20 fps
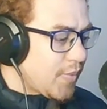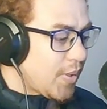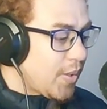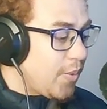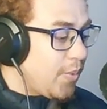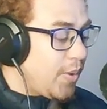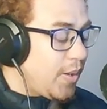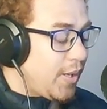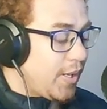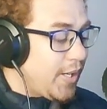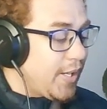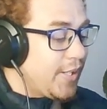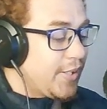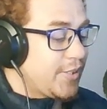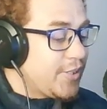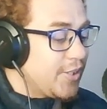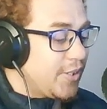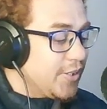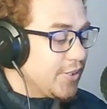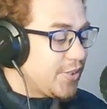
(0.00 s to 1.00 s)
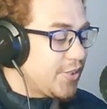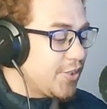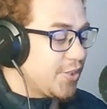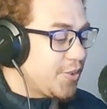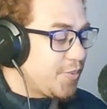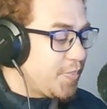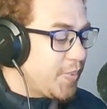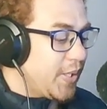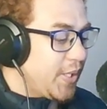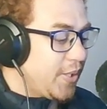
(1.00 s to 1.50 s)
Well, I had a chance to
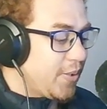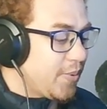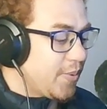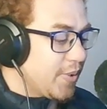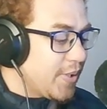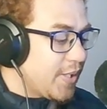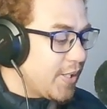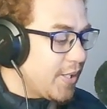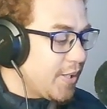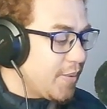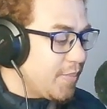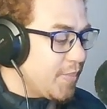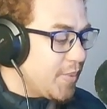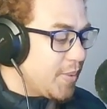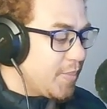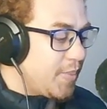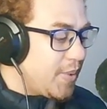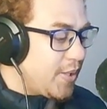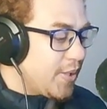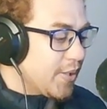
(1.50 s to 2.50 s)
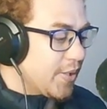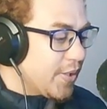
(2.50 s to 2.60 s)
speak with him about